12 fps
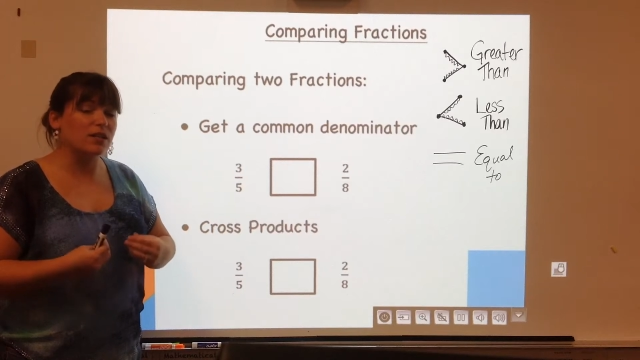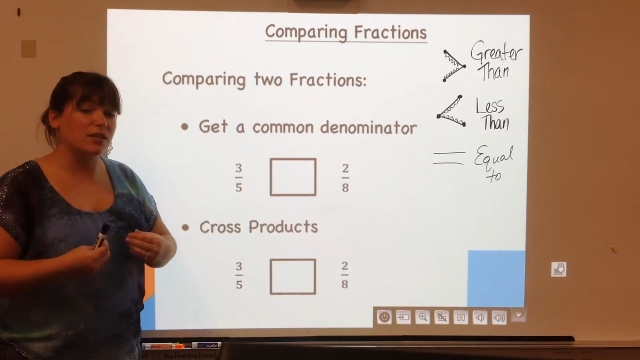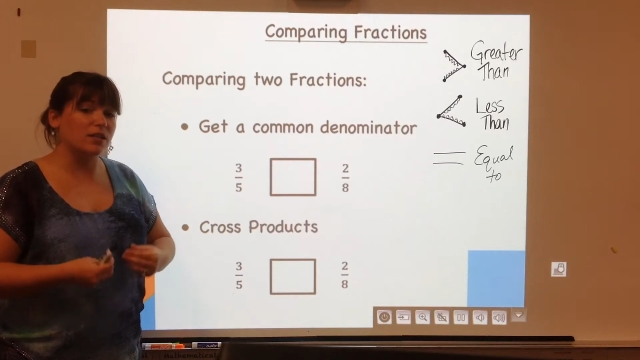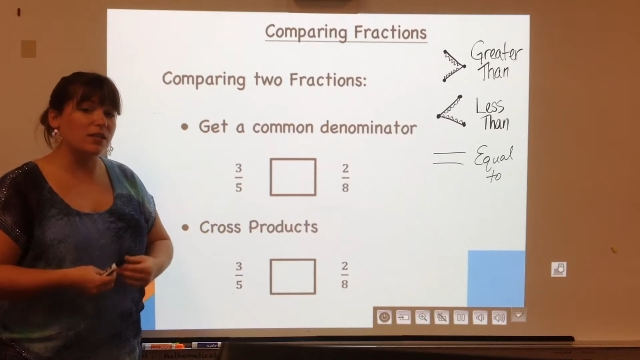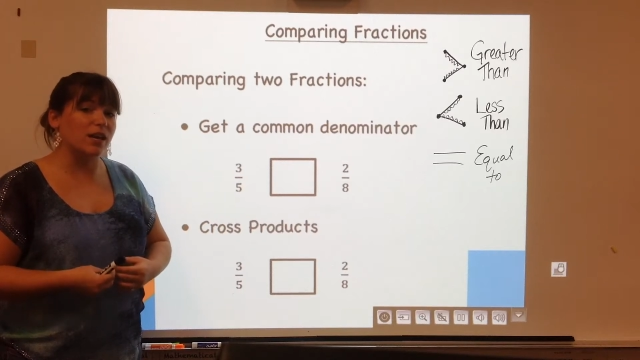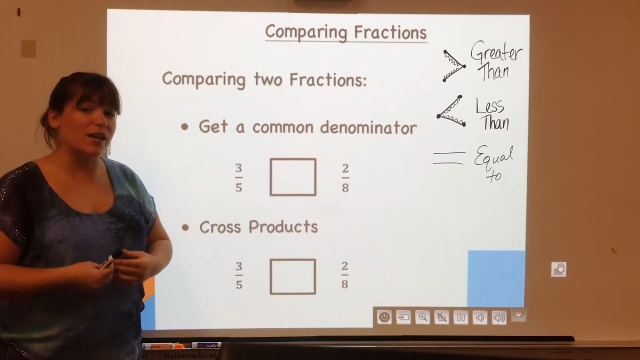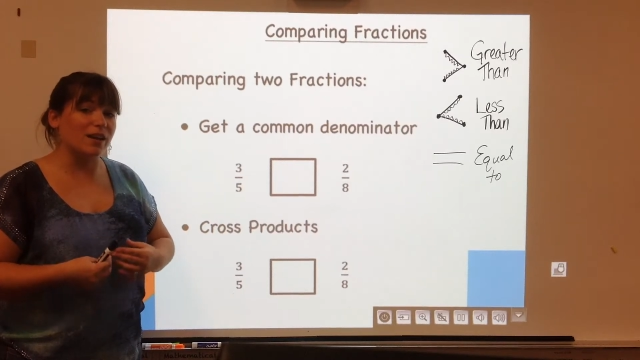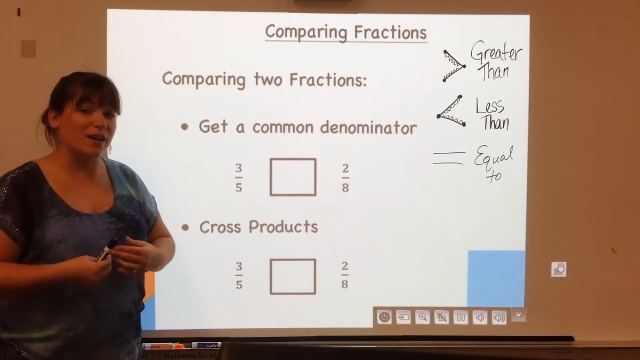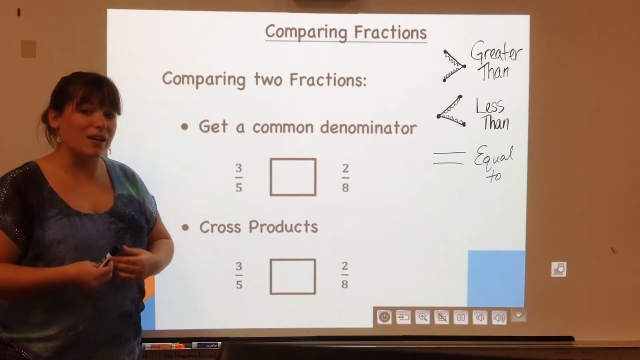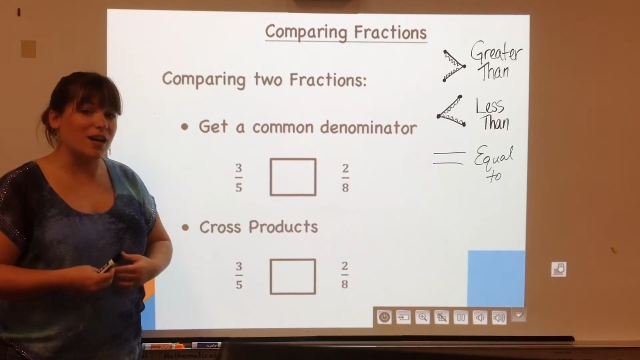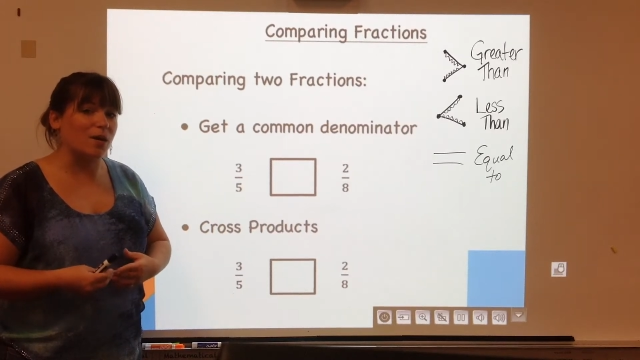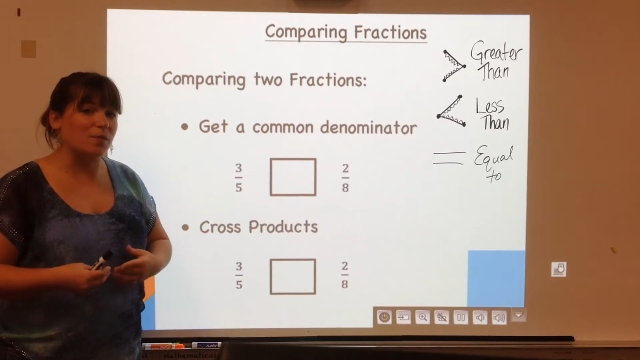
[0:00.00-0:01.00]
to get
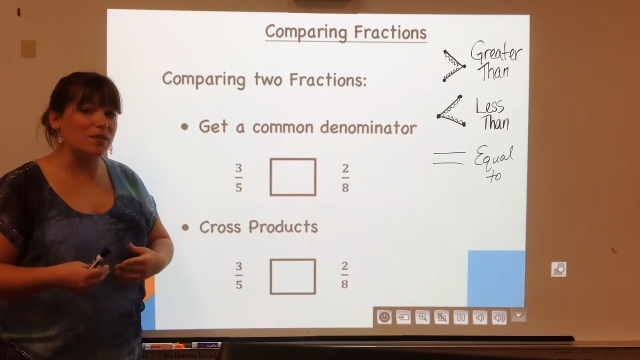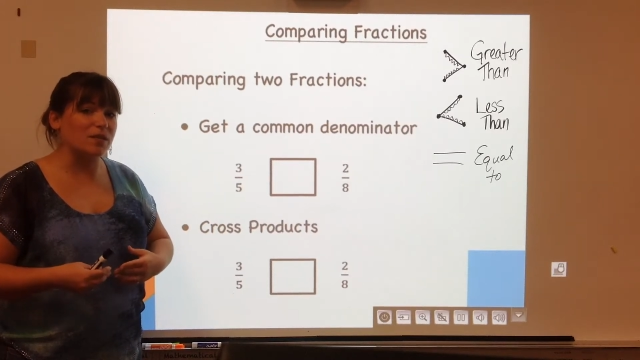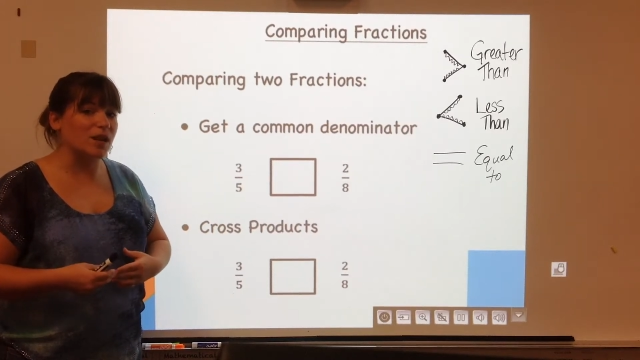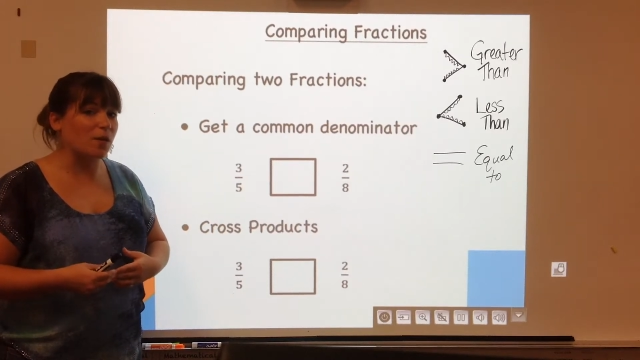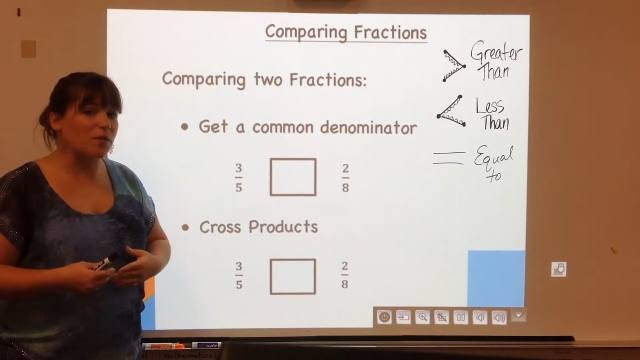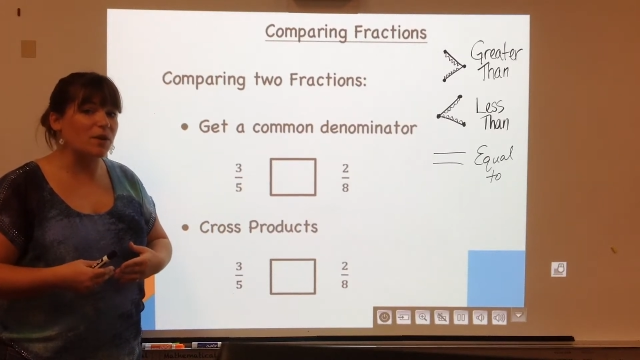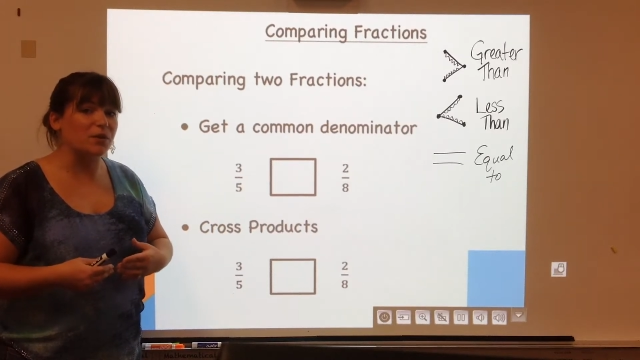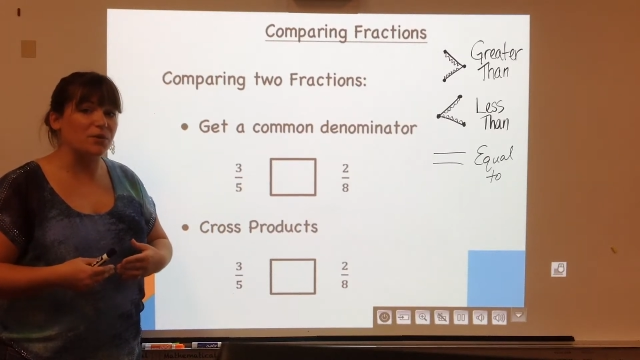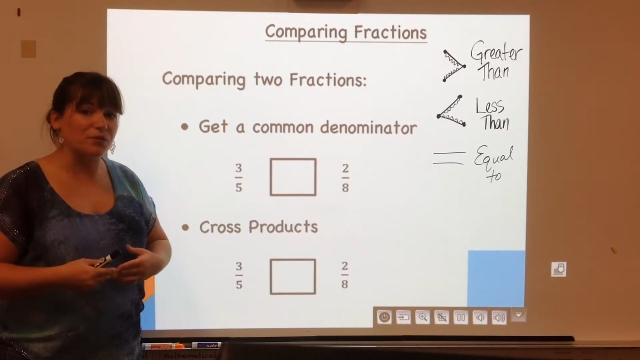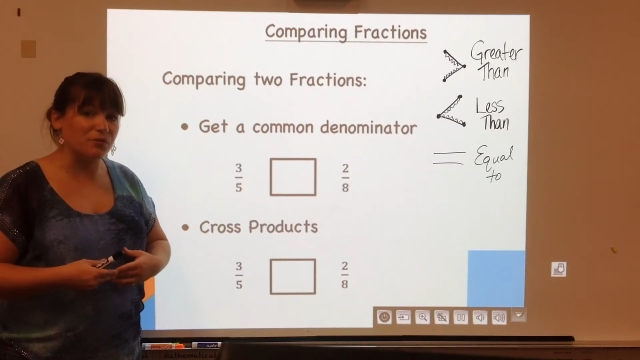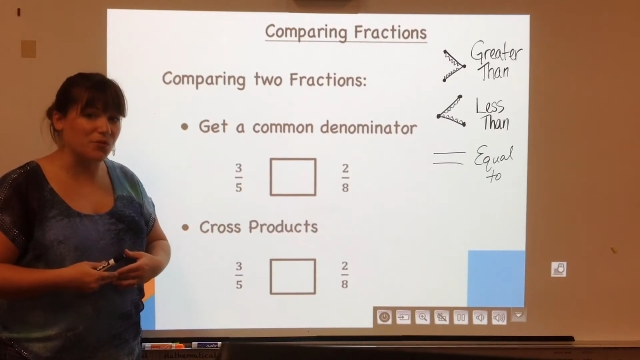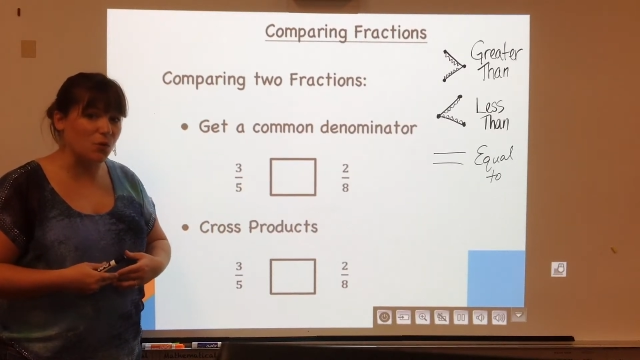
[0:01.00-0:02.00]
a common
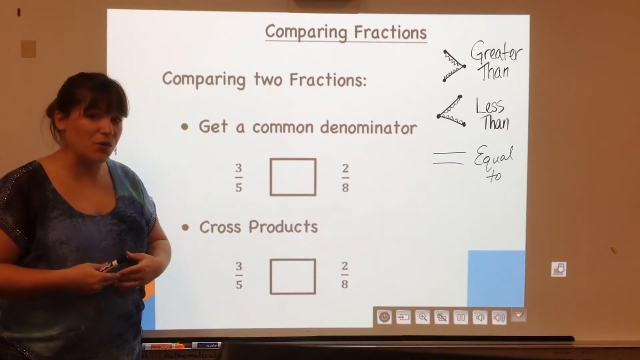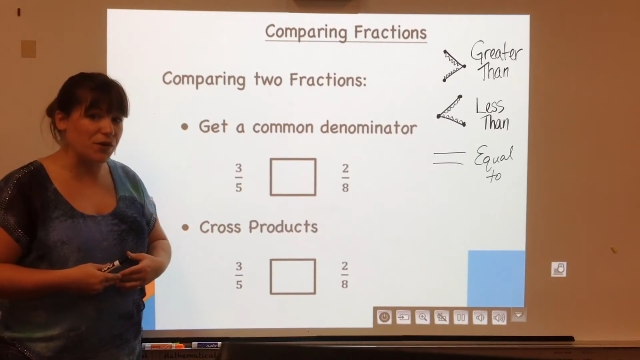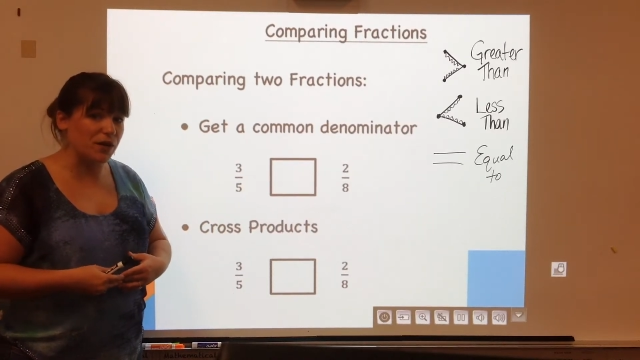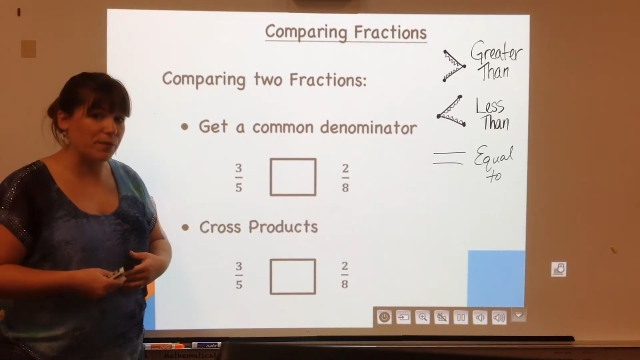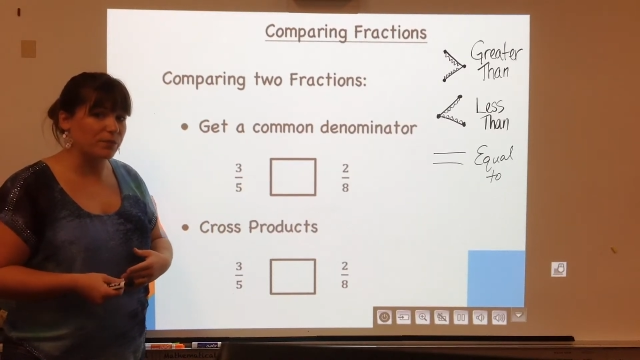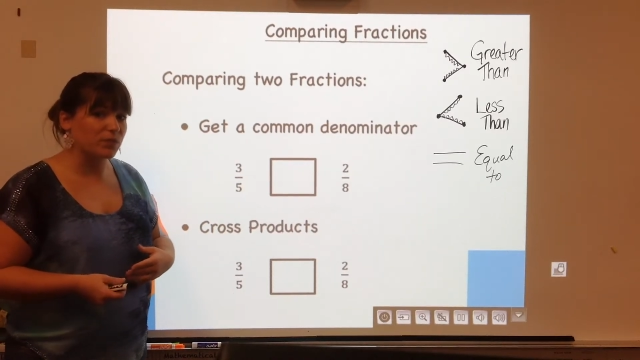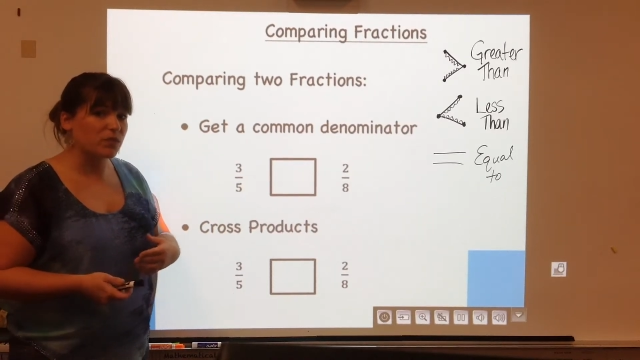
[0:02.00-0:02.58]
denominator of 40.